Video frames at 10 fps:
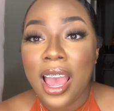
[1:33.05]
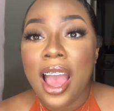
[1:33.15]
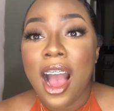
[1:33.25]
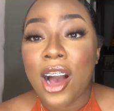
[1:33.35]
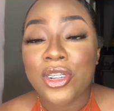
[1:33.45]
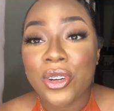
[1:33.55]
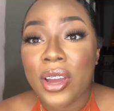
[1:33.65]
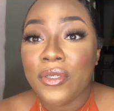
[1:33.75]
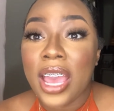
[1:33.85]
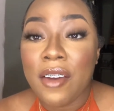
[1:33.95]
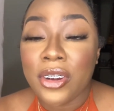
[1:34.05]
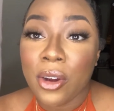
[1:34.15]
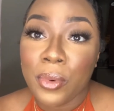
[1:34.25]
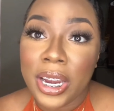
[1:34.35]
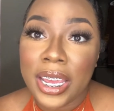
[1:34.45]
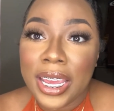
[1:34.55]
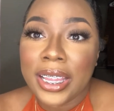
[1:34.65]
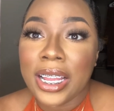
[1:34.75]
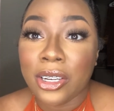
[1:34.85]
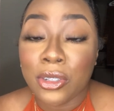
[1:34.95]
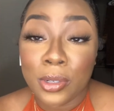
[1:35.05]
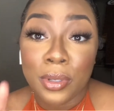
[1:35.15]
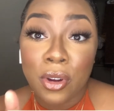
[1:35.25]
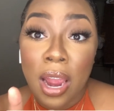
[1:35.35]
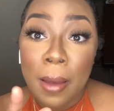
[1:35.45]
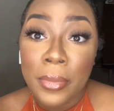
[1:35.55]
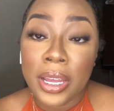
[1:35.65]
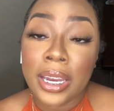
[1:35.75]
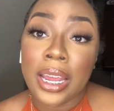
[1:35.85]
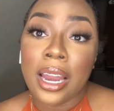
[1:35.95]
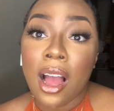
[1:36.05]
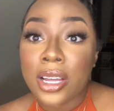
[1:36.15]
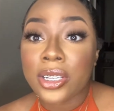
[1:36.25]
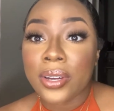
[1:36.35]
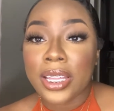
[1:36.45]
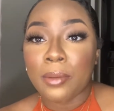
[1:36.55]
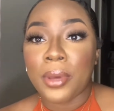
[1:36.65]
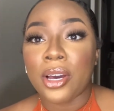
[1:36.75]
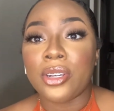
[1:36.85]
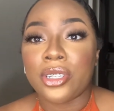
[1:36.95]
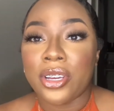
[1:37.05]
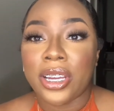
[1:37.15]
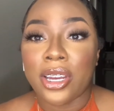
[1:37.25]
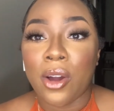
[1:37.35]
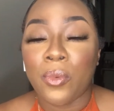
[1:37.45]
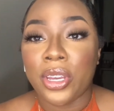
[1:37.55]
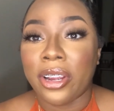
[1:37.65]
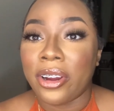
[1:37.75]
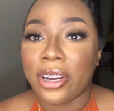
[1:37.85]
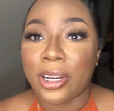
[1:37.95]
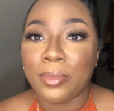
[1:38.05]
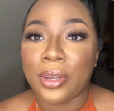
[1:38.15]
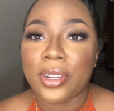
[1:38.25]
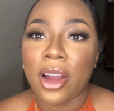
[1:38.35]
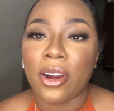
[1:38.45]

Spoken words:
Also, if you haven't already, hit that little subscribe button and also hit the bell so you can know when your girl uploads all her